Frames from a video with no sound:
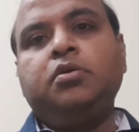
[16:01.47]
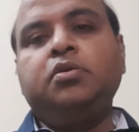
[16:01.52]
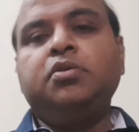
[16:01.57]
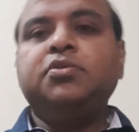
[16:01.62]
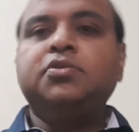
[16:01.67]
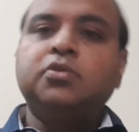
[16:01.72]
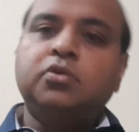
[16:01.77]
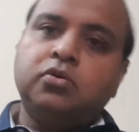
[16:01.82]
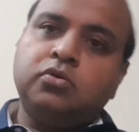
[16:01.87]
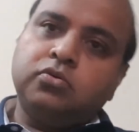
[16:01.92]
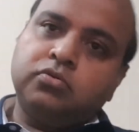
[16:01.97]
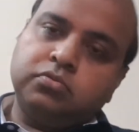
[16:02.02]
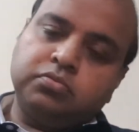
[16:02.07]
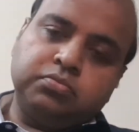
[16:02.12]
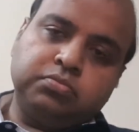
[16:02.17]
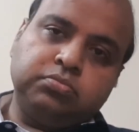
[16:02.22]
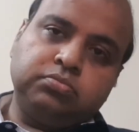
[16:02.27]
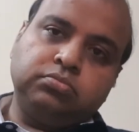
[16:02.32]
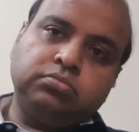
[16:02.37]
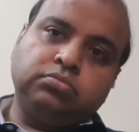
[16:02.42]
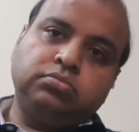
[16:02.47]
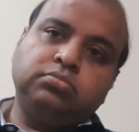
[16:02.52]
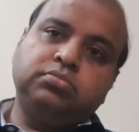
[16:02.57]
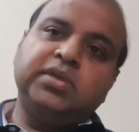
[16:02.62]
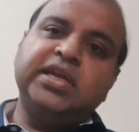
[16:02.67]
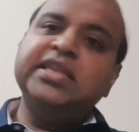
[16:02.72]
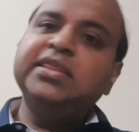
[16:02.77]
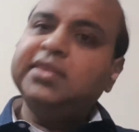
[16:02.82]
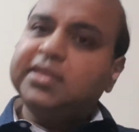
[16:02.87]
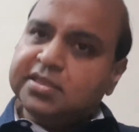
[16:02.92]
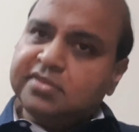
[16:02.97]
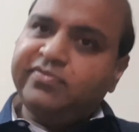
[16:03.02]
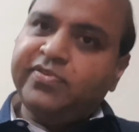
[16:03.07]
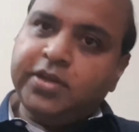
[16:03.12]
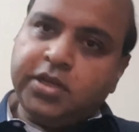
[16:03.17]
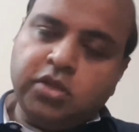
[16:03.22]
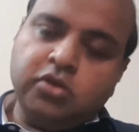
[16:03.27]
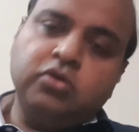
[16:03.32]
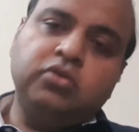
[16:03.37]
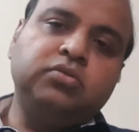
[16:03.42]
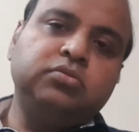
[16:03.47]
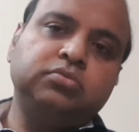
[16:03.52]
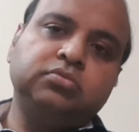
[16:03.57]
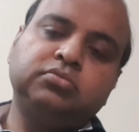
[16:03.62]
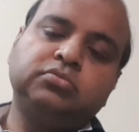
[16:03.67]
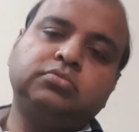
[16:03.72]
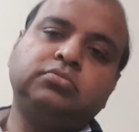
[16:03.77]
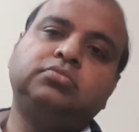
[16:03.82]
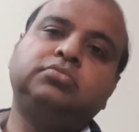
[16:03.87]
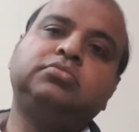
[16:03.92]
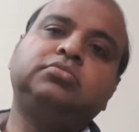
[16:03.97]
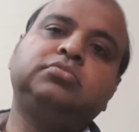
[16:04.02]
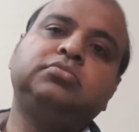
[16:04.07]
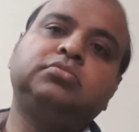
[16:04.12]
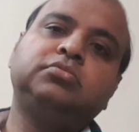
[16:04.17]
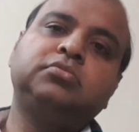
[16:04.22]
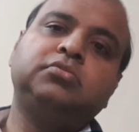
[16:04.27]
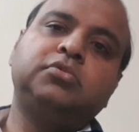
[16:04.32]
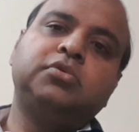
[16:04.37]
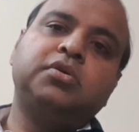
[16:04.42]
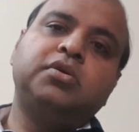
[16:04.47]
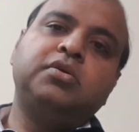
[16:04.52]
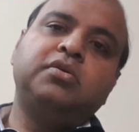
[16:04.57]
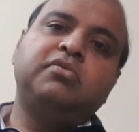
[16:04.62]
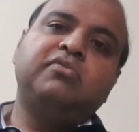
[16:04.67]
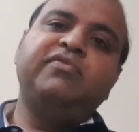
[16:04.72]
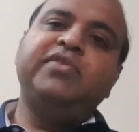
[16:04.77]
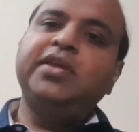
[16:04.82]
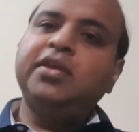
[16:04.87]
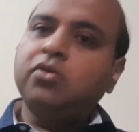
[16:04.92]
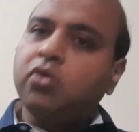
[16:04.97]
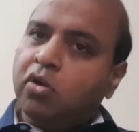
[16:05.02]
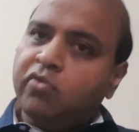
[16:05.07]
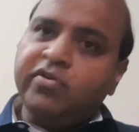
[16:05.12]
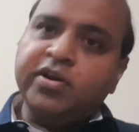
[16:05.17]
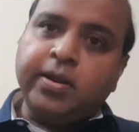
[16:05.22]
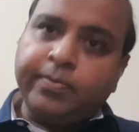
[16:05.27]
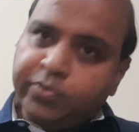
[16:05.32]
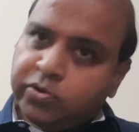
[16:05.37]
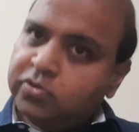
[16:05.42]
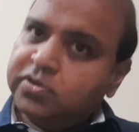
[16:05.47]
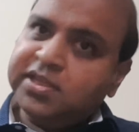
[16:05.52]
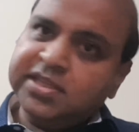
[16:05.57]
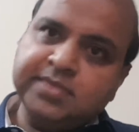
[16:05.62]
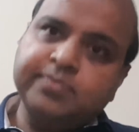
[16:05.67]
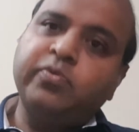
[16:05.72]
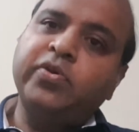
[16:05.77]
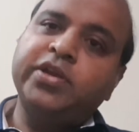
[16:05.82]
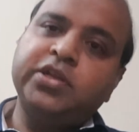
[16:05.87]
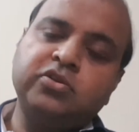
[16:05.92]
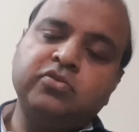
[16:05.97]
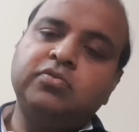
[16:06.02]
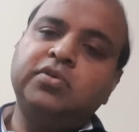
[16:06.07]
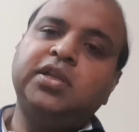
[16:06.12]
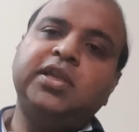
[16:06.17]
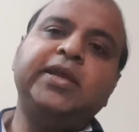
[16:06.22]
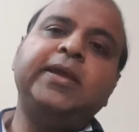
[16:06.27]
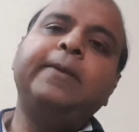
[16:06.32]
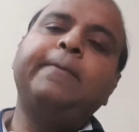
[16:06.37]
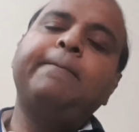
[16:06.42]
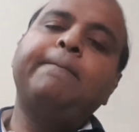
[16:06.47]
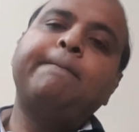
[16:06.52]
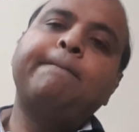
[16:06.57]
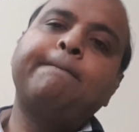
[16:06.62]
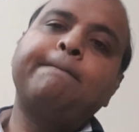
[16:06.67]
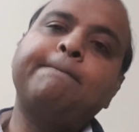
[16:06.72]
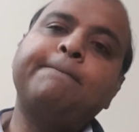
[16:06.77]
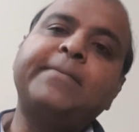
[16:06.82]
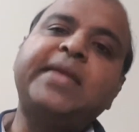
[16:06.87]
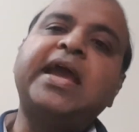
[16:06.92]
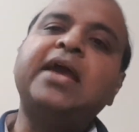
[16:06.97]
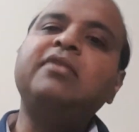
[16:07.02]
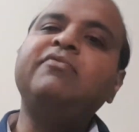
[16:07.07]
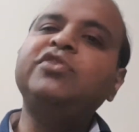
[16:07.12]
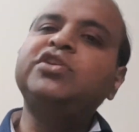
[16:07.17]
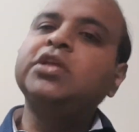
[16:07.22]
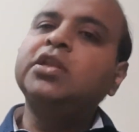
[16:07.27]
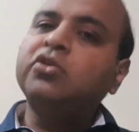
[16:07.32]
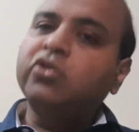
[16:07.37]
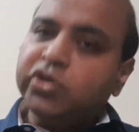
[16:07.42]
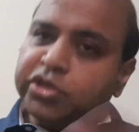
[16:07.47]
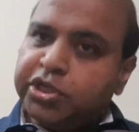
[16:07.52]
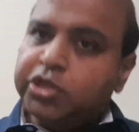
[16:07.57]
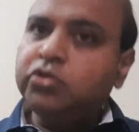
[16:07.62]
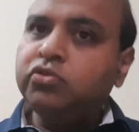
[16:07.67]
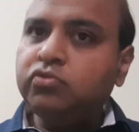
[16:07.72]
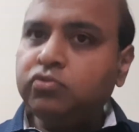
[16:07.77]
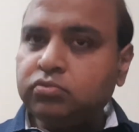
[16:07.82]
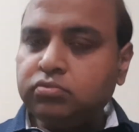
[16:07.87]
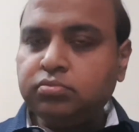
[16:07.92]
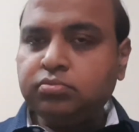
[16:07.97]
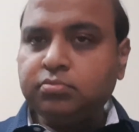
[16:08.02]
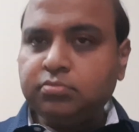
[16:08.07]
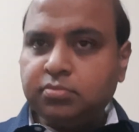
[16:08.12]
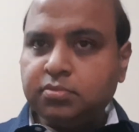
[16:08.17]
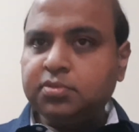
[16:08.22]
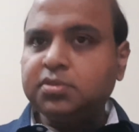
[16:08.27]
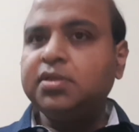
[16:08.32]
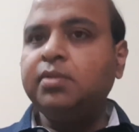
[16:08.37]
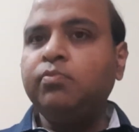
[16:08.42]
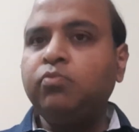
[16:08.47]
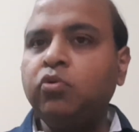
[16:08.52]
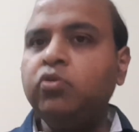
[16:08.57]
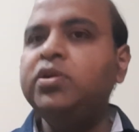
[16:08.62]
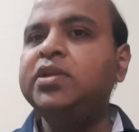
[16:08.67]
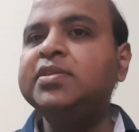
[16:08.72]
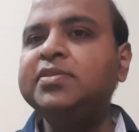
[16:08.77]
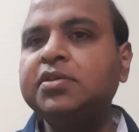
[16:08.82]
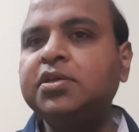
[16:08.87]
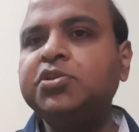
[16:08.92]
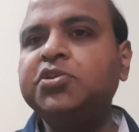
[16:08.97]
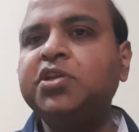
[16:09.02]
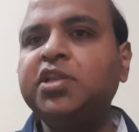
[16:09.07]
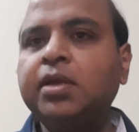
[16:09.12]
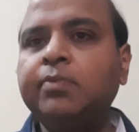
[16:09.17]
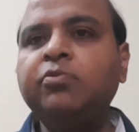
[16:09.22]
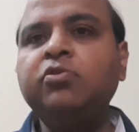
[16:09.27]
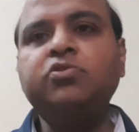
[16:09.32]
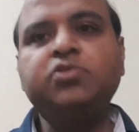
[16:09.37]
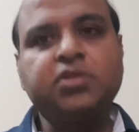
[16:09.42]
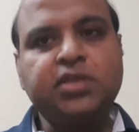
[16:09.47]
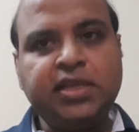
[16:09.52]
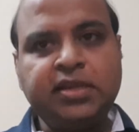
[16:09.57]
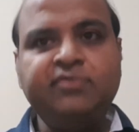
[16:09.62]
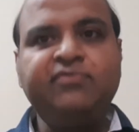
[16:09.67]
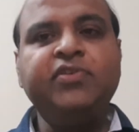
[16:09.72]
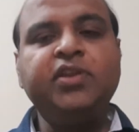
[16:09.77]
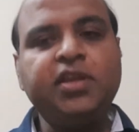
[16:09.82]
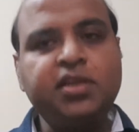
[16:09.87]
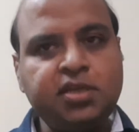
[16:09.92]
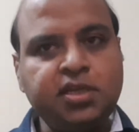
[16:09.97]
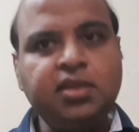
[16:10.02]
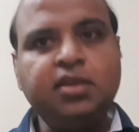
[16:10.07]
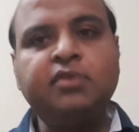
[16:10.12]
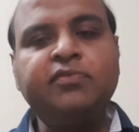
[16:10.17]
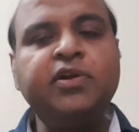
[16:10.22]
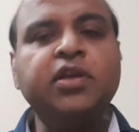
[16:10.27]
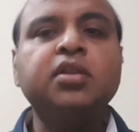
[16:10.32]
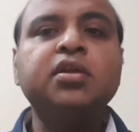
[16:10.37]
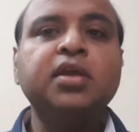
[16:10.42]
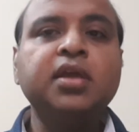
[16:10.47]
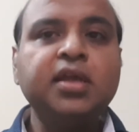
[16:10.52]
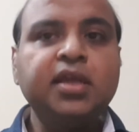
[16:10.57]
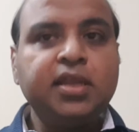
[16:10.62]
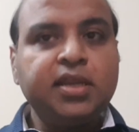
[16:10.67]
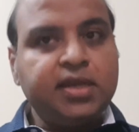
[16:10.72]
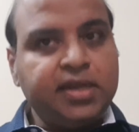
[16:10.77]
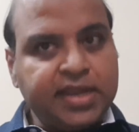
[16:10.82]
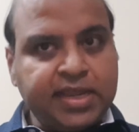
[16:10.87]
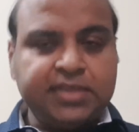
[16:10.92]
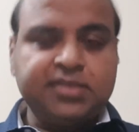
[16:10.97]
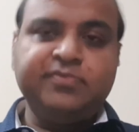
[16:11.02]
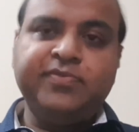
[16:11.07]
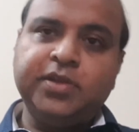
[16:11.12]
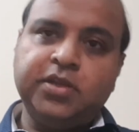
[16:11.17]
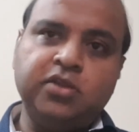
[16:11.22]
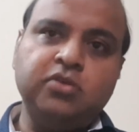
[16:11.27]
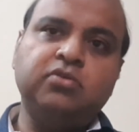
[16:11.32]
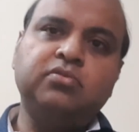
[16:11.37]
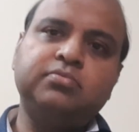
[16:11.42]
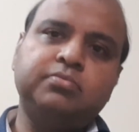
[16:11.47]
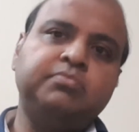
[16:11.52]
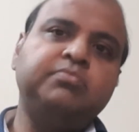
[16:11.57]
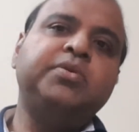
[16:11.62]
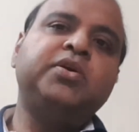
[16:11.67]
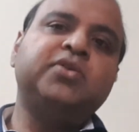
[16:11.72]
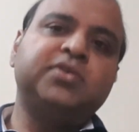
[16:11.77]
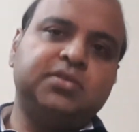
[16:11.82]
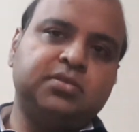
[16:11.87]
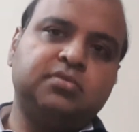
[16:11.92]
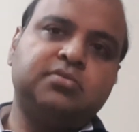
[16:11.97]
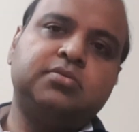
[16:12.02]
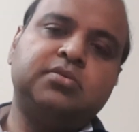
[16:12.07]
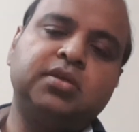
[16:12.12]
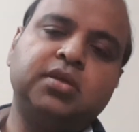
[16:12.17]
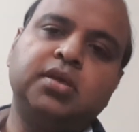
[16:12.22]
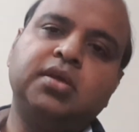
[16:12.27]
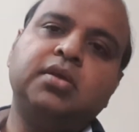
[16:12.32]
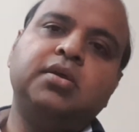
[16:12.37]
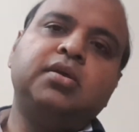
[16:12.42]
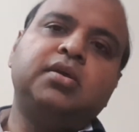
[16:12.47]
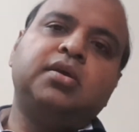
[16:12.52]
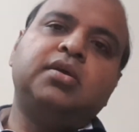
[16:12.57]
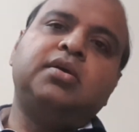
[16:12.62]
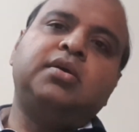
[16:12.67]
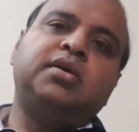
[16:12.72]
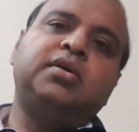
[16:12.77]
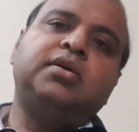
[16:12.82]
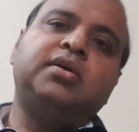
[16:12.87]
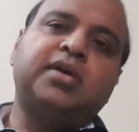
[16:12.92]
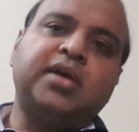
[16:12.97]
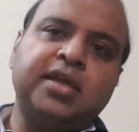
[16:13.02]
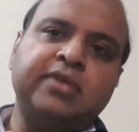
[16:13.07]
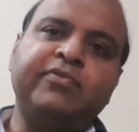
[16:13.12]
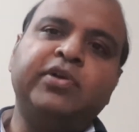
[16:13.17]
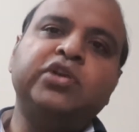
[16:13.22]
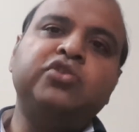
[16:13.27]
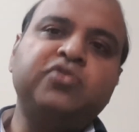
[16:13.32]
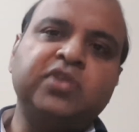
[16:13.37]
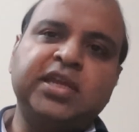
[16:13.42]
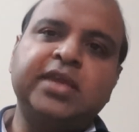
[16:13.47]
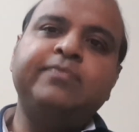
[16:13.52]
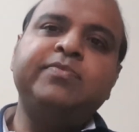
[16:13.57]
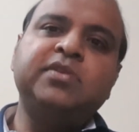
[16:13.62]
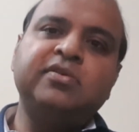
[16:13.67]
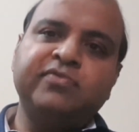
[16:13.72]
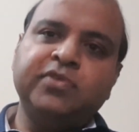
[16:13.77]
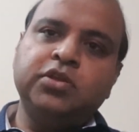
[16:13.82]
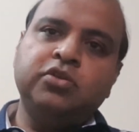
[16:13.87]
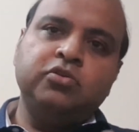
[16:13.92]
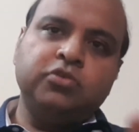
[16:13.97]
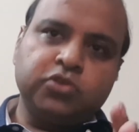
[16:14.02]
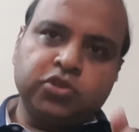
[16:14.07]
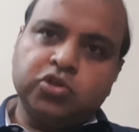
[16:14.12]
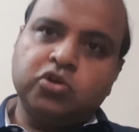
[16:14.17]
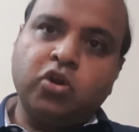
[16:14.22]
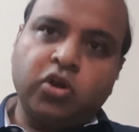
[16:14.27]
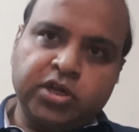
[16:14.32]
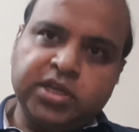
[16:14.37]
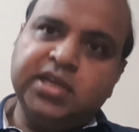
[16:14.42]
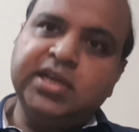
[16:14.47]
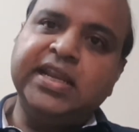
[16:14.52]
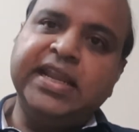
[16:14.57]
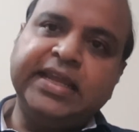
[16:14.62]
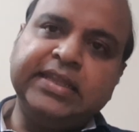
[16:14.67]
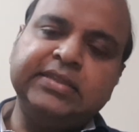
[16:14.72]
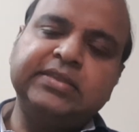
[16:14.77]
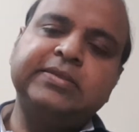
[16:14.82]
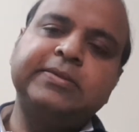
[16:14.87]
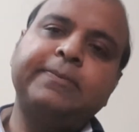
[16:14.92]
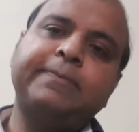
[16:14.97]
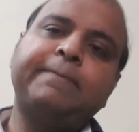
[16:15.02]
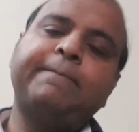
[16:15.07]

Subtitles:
So in this video we cover up to this point only, and we shall continue some more discussion about infinity in our next video, because I want to keep the videos short in length.